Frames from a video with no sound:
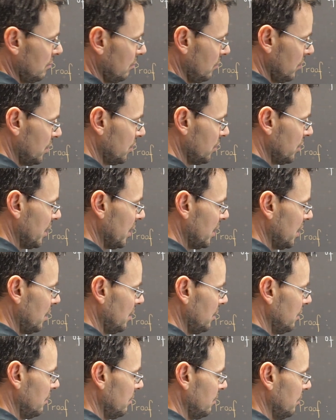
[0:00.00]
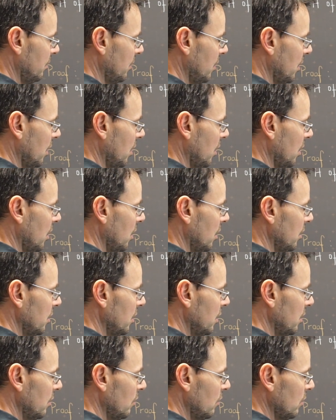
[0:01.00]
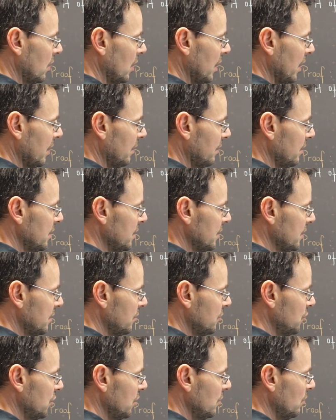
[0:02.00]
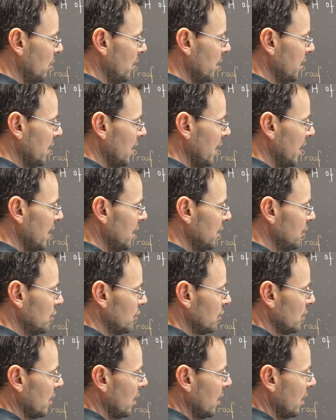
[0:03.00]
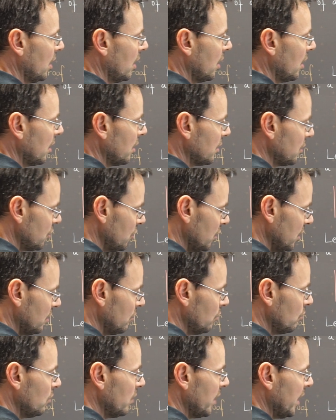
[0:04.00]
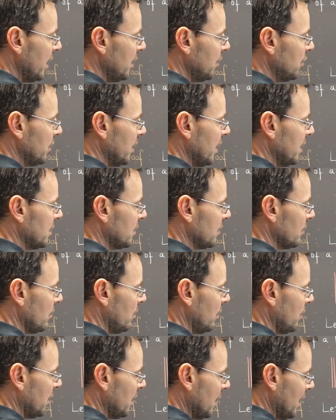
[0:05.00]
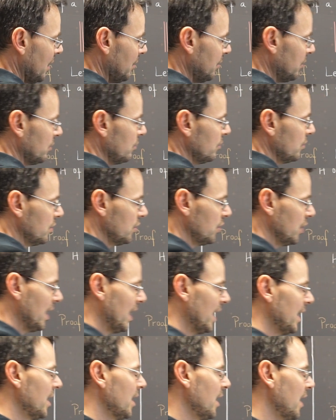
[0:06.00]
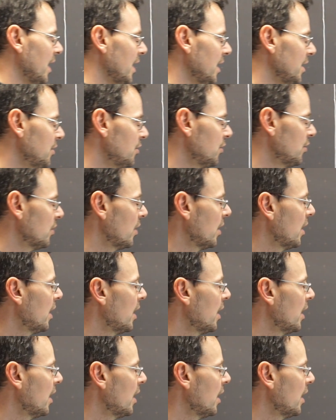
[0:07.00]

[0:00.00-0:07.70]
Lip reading: which I denote like this, G1H, G2H, and so on up to GNH.